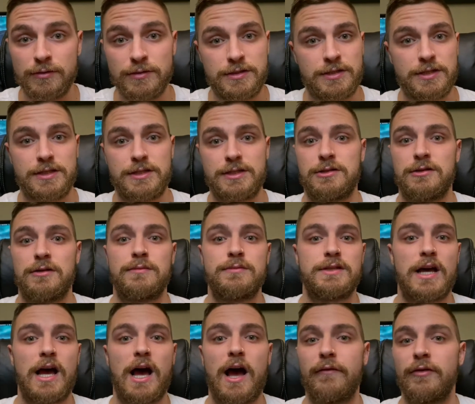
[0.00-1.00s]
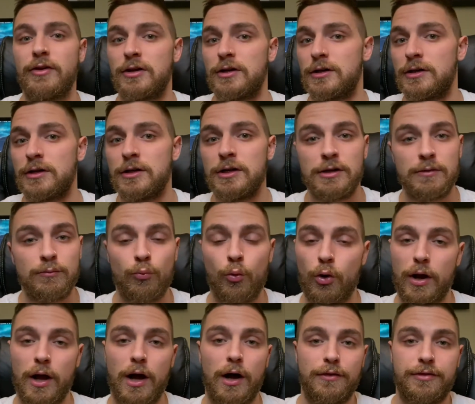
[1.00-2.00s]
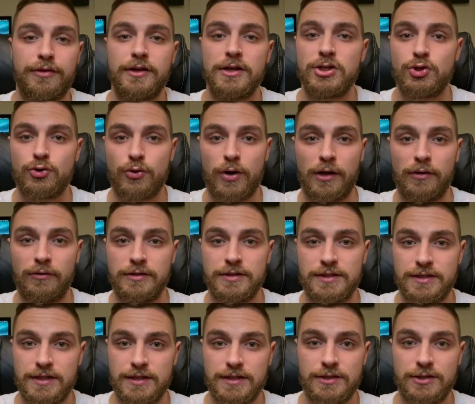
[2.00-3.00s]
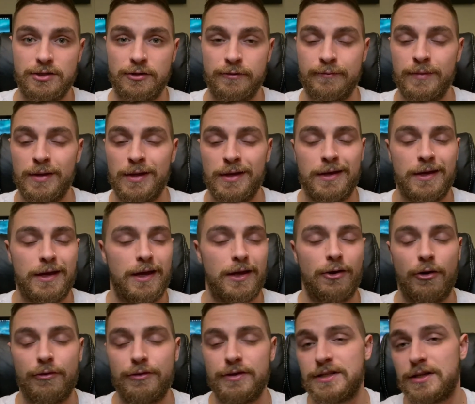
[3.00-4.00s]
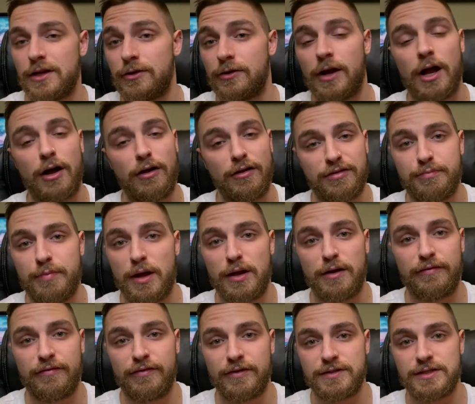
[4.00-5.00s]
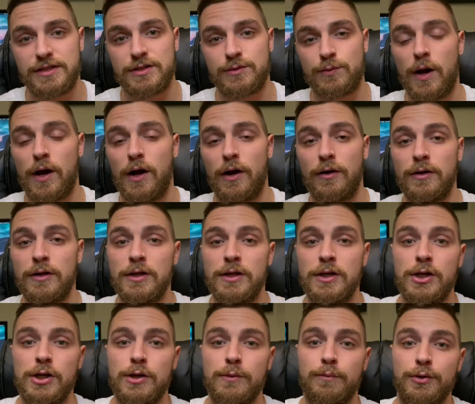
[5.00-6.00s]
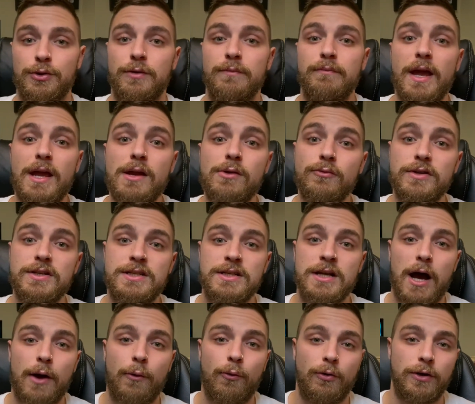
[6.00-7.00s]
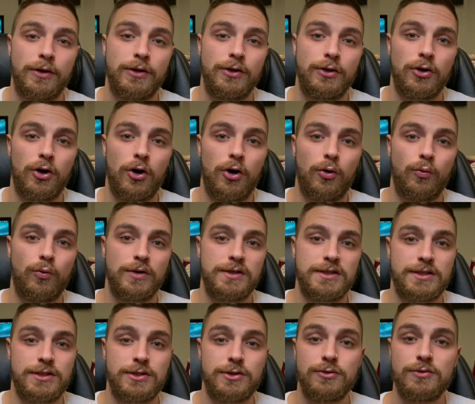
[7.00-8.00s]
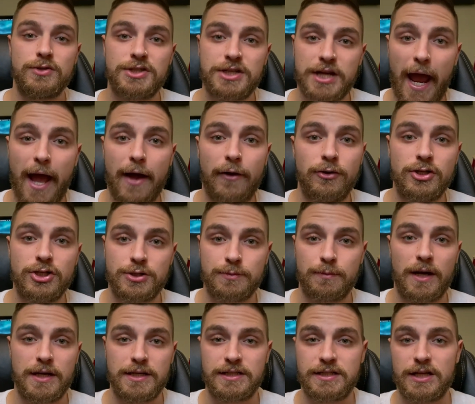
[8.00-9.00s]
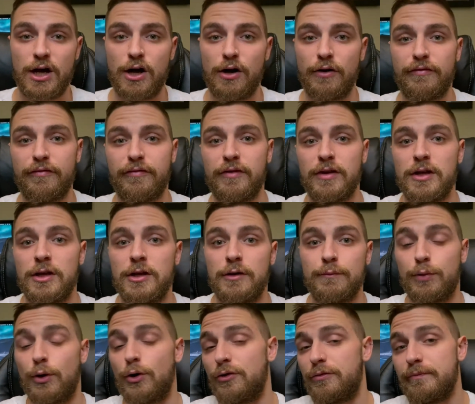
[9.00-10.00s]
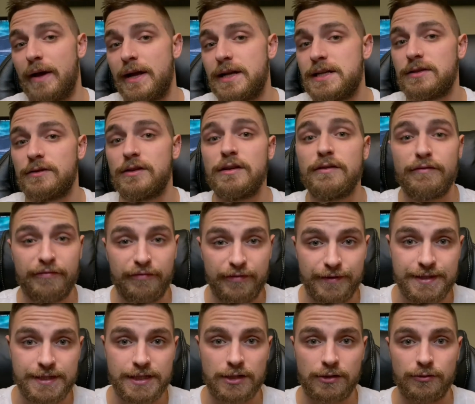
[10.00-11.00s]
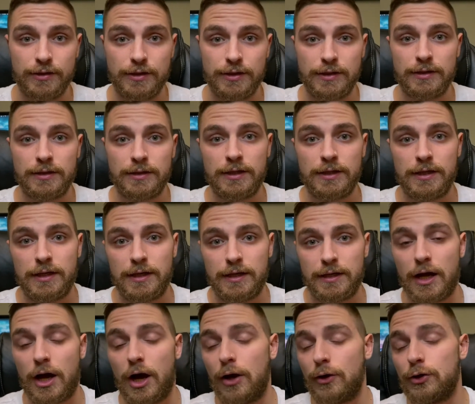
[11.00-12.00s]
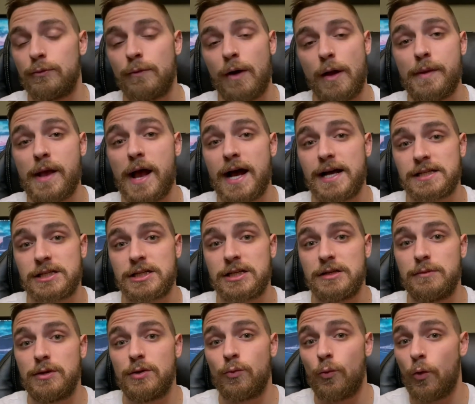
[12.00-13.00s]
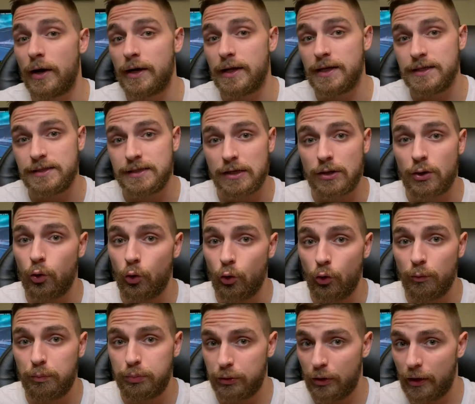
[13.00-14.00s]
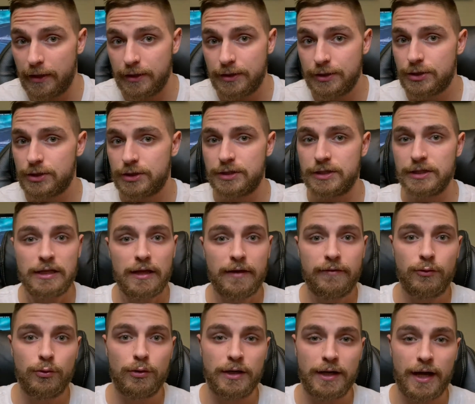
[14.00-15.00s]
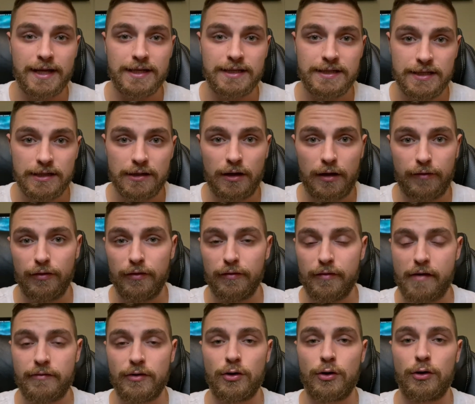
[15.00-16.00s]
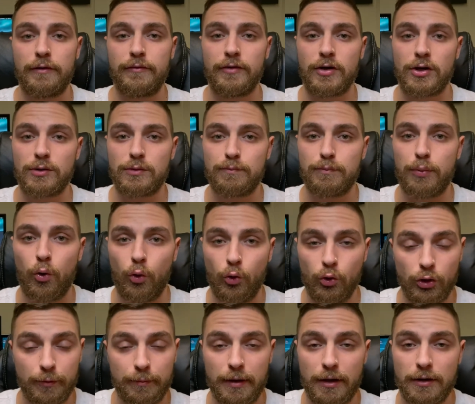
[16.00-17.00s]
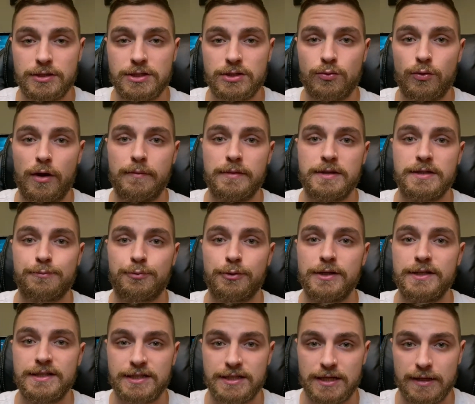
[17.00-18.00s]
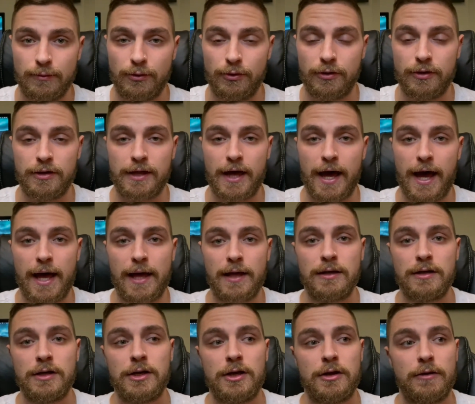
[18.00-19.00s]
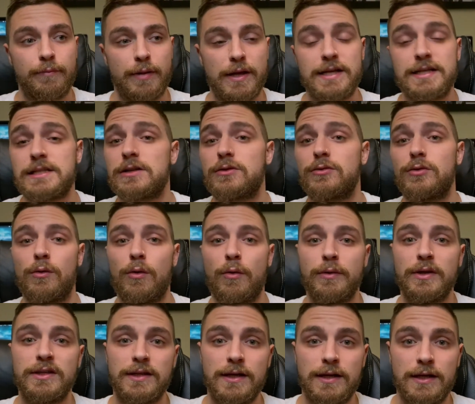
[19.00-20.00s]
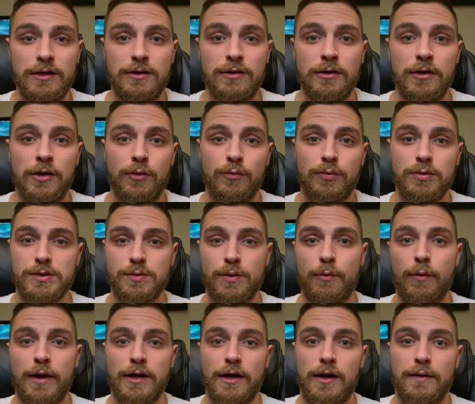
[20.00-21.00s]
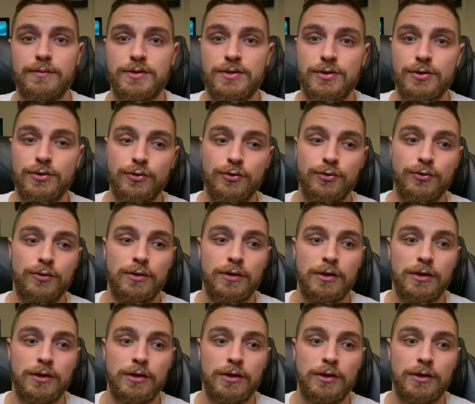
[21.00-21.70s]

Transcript: system to having a more healthy adrenaline system and all these other health benefits as well. But the main reason I wanted to go was to challenge myself both mentally and physically. Now, you might be asking me, what is a cold plunge? To give you an idea, if you've ever heard of a polar bear swim, it's pretty similar to that. Basically, what we did was we went up to